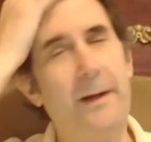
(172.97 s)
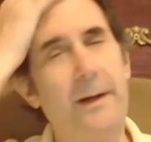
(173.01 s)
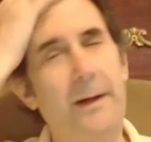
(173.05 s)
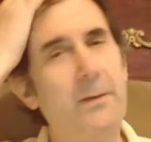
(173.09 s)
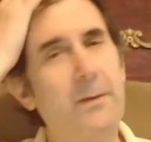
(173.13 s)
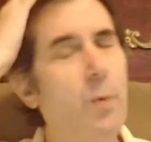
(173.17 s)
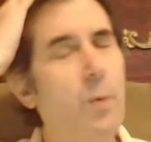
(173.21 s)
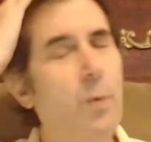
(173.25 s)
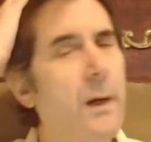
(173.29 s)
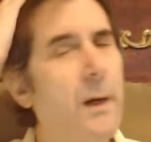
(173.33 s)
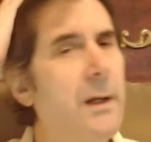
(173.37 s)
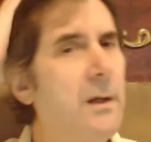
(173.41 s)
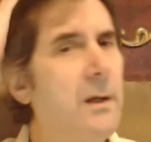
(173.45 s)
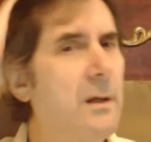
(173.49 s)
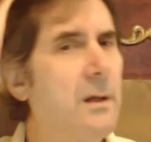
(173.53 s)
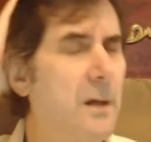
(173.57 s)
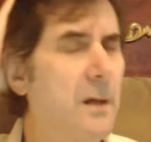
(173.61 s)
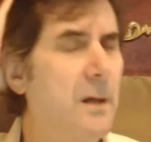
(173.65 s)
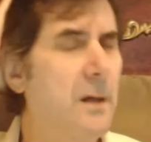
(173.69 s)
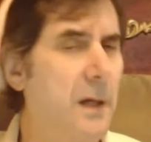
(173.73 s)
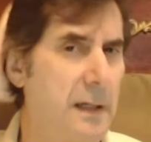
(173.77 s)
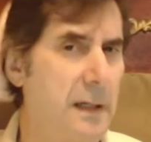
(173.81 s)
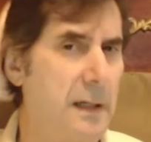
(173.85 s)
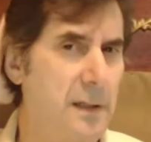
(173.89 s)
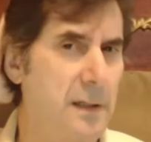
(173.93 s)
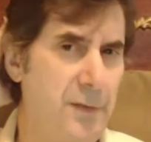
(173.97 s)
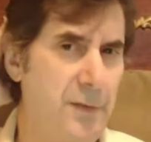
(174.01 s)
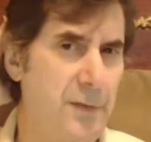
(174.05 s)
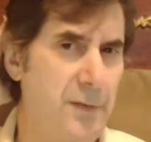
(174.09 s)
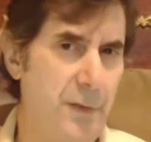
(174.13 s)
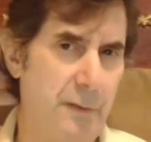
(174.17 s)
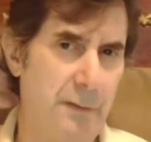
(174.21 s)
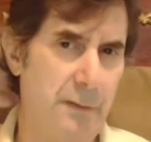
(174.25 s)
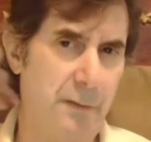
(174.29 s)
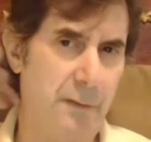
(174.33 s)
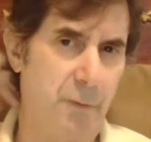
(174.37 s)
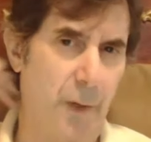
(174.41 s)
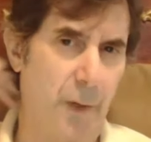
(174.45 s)
right-wing
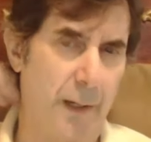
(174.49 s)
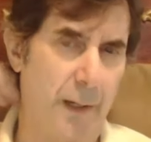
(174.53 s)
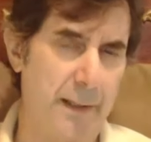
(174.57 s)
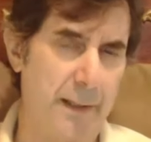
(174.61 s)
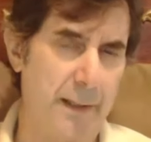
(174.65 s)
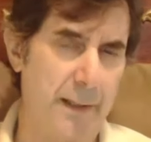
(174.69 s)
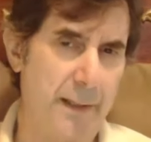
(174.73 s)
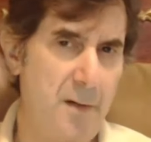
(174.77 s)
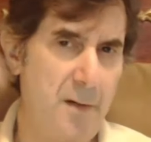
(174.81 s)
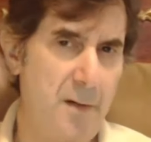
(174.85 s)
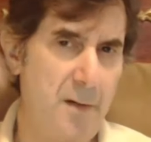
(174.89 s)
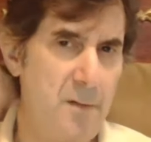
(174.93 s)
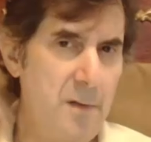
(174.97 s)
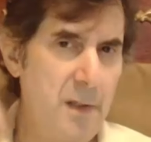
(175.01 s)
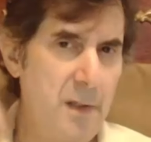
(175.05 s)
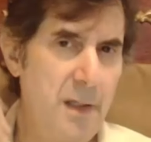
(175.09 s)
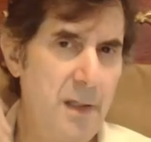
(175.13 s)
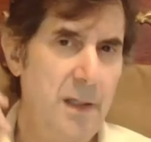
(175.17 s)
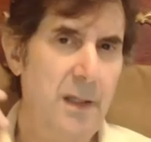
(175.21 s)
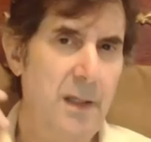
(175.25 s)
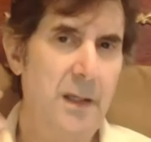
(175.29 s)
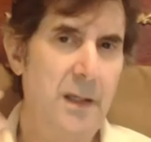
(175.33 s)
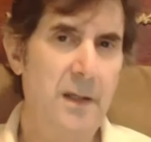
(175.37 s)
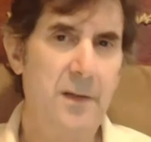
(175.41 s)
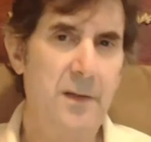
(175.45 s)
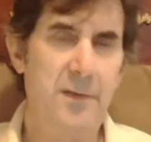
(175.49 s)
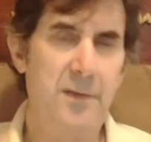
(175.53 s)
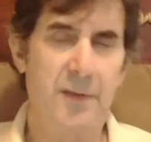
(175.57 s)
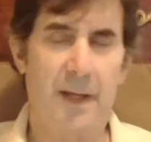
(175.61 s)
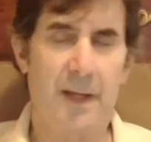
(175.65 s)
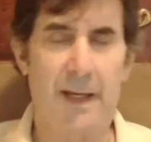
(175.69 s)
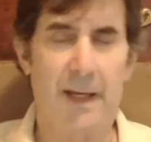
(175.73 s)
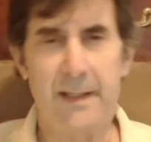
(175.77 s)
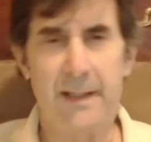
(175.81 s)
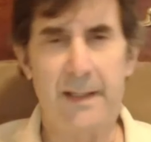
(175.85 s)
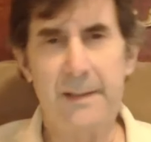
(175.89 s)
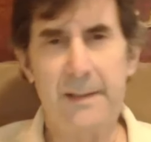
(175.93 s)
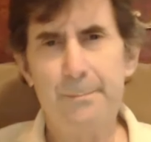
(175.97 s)
conservative radio
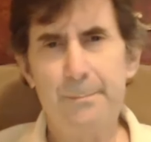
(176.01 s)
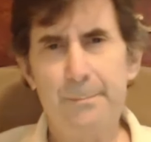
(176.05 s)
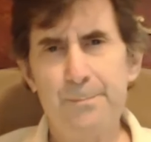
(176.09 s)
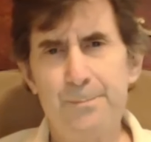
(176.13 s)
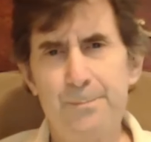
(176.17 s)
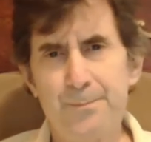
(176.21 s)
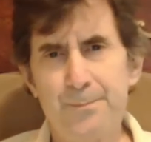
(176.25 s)
say